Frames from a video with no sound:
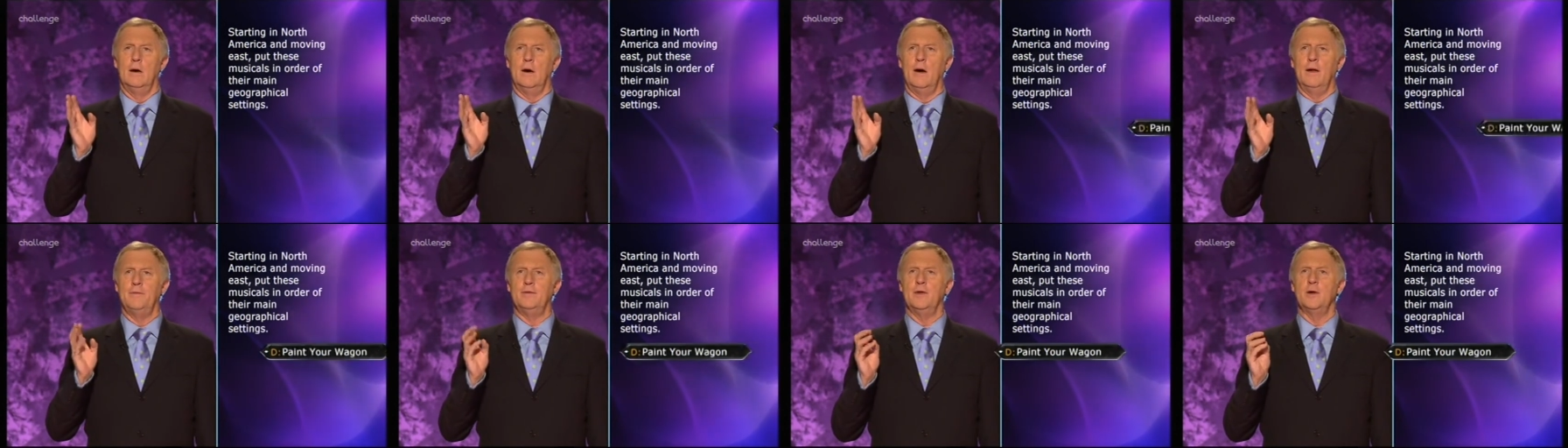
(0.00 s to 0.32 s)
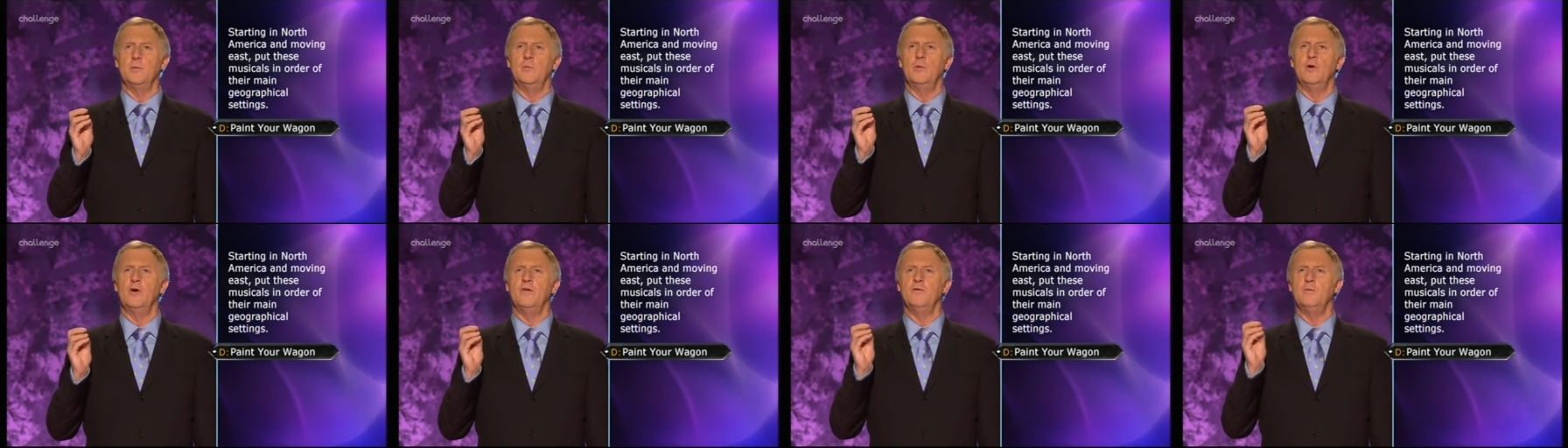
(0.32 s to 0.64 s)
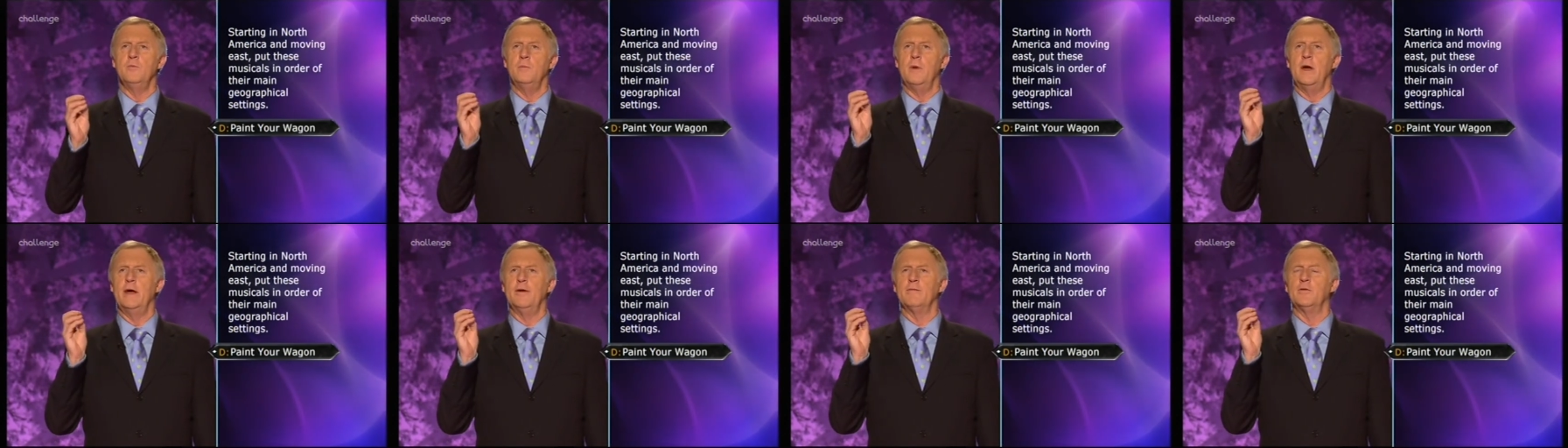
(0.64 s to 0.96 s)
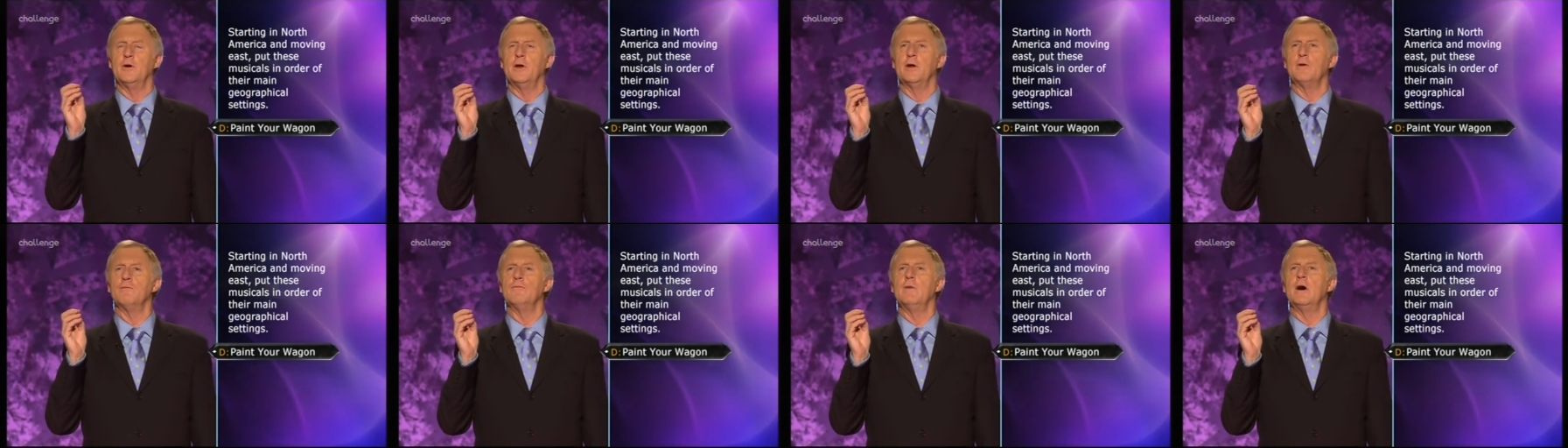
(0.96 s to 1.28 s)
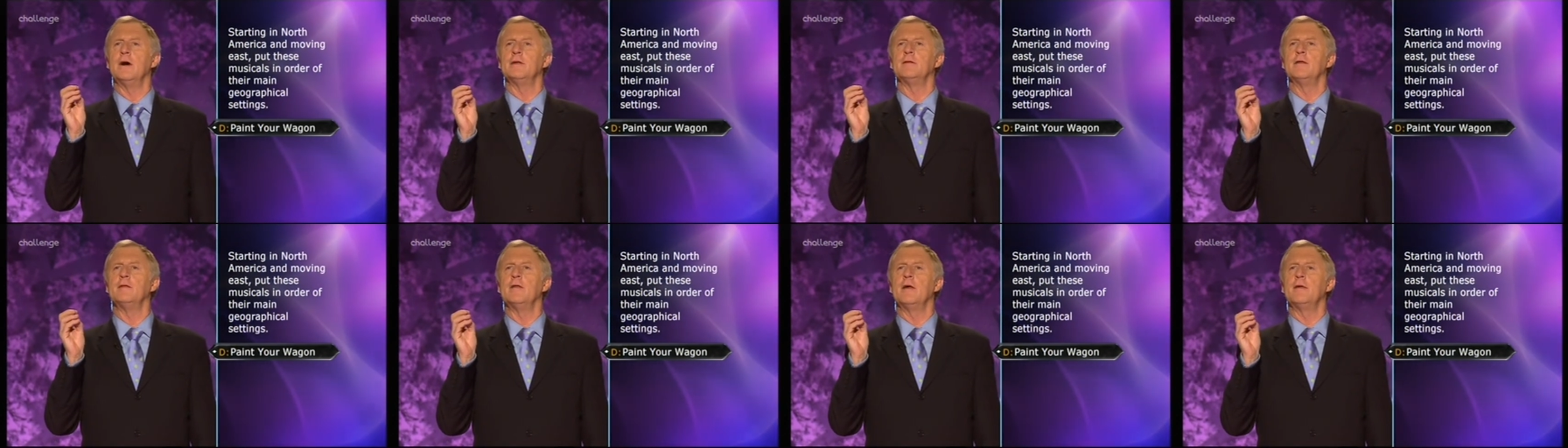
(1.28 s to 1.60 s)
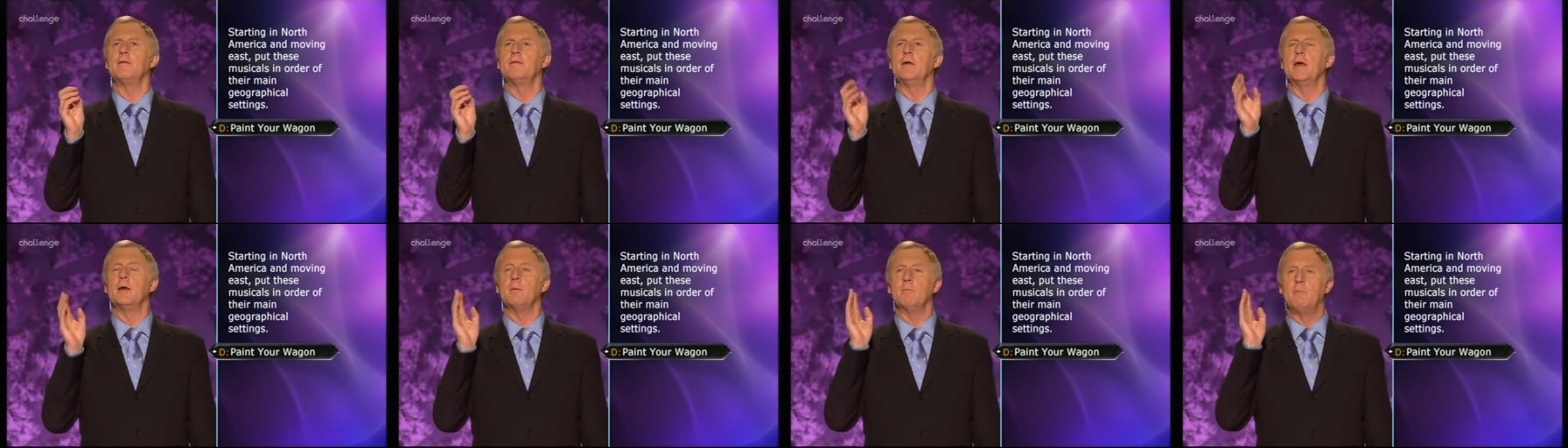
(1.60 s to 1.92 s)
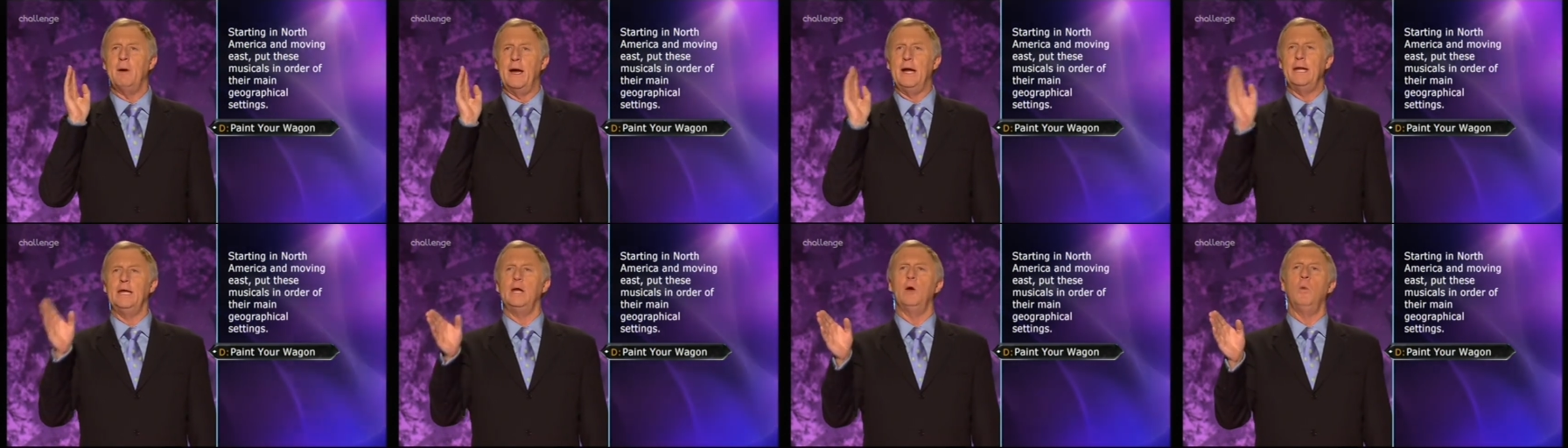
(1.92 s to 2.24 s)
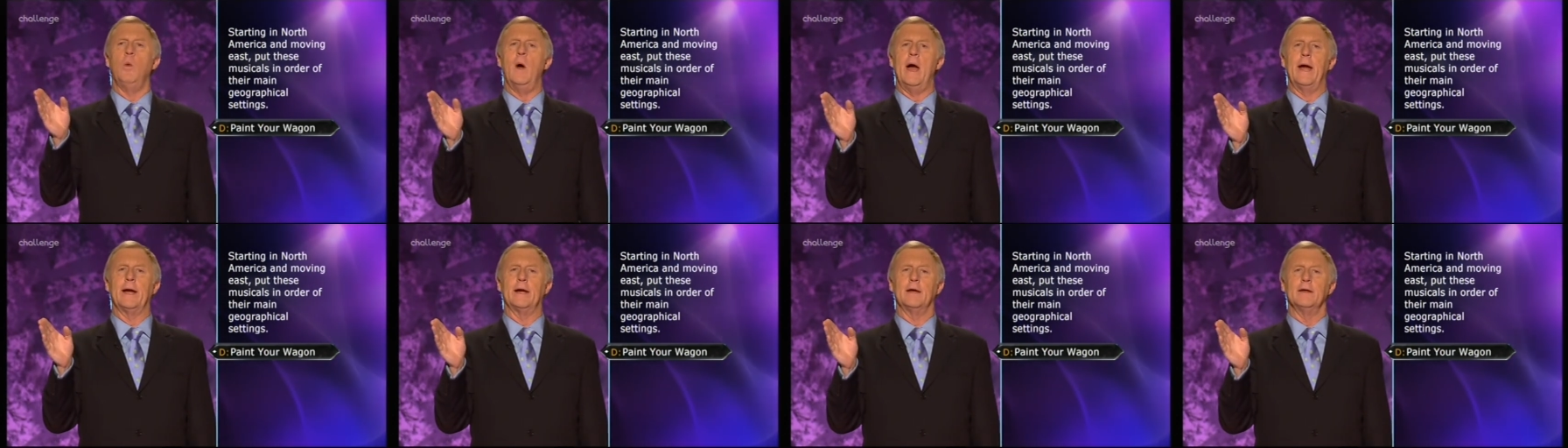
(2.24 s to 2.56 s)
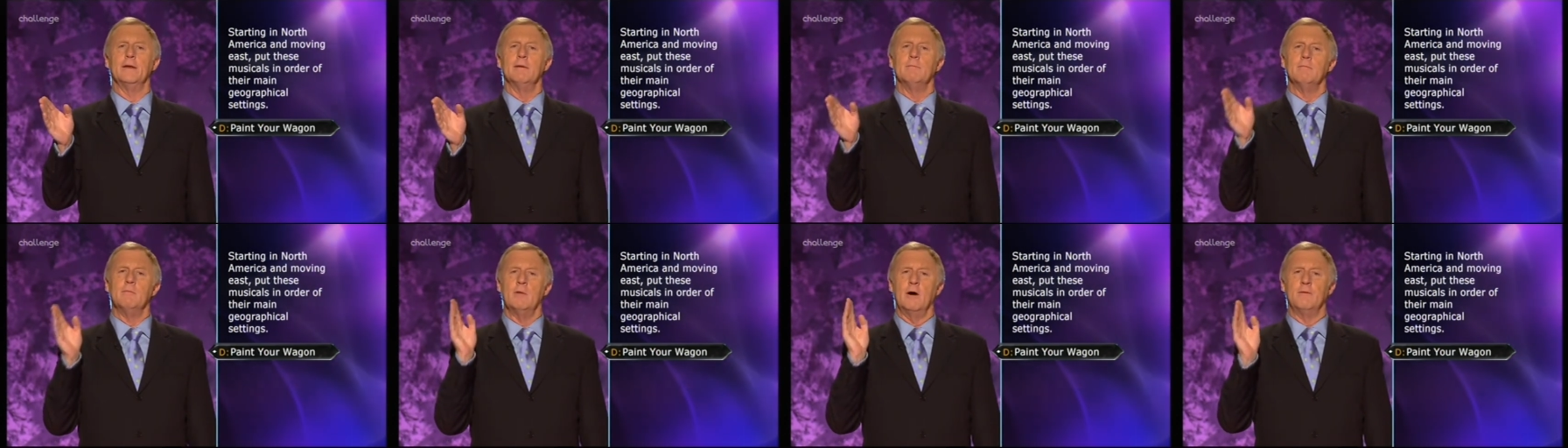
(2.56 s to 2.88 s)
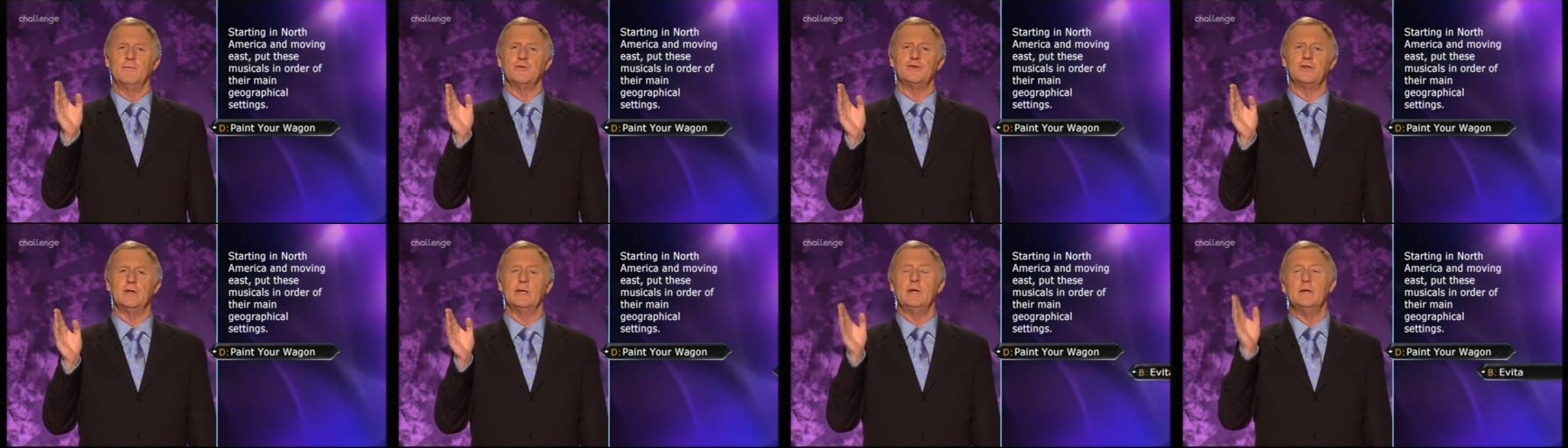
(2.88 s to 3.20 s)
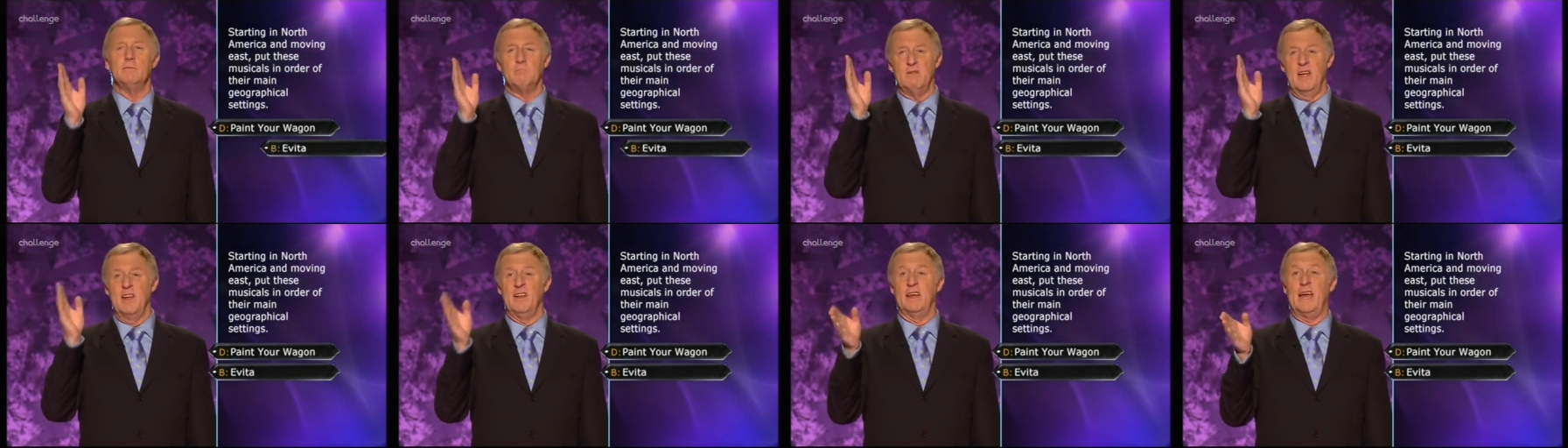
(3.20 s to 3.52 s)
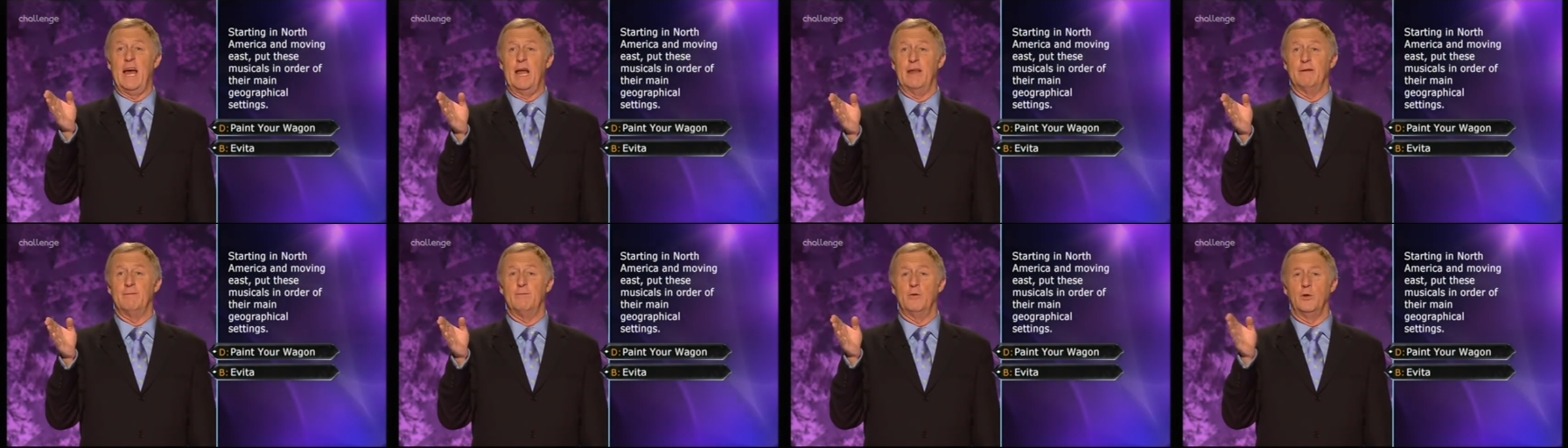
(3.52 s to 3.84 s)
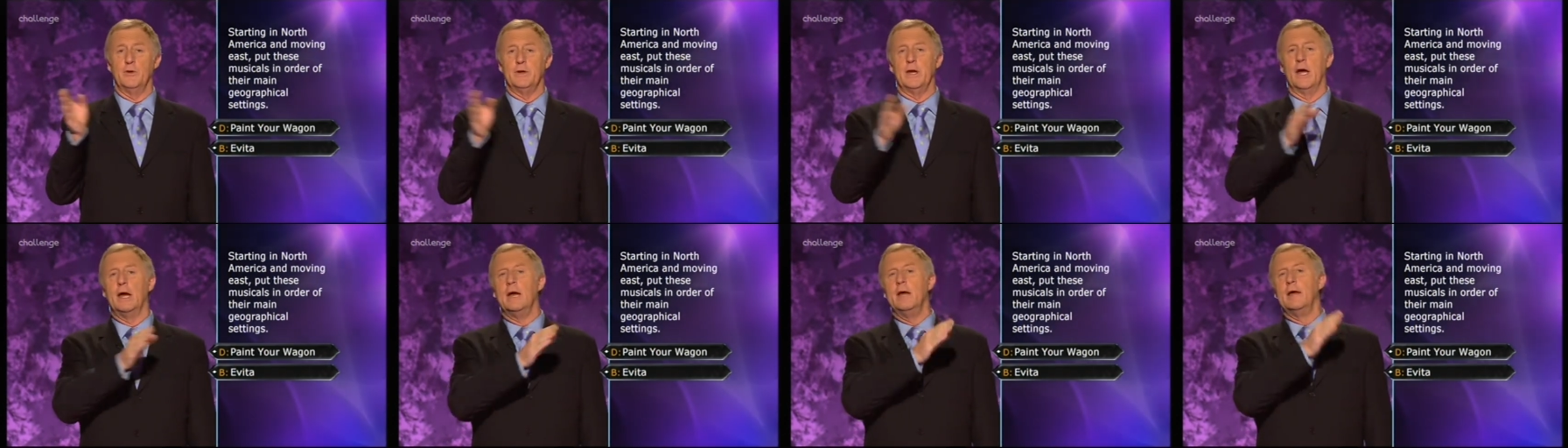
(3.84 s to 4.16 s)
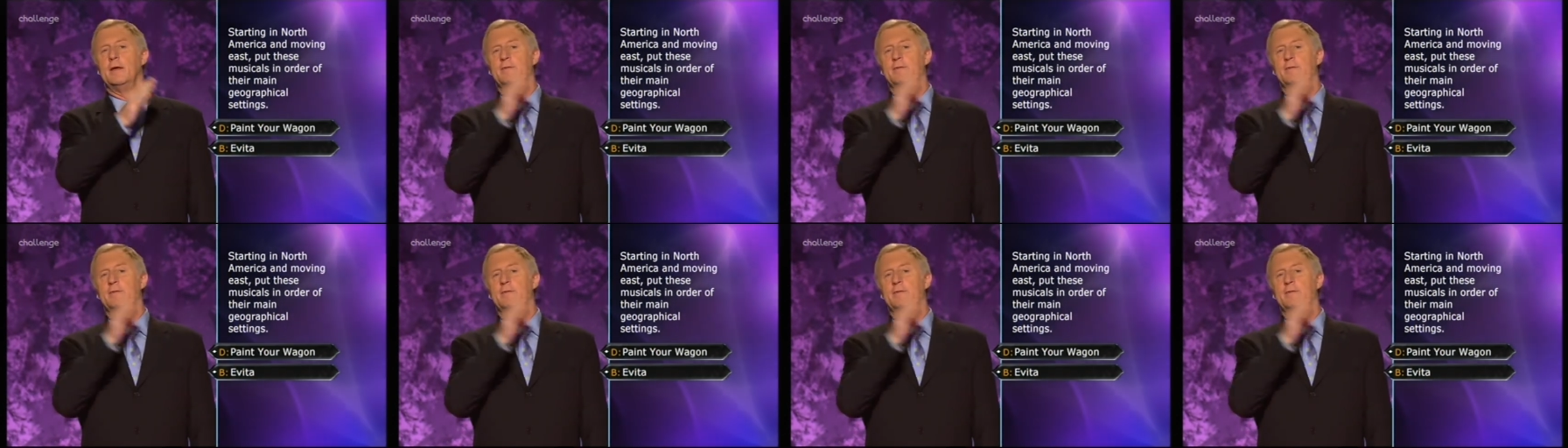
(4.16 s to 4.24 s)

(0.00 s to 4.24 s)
I think more of them may have got it right than they think. Paint your wagon, obviously in California.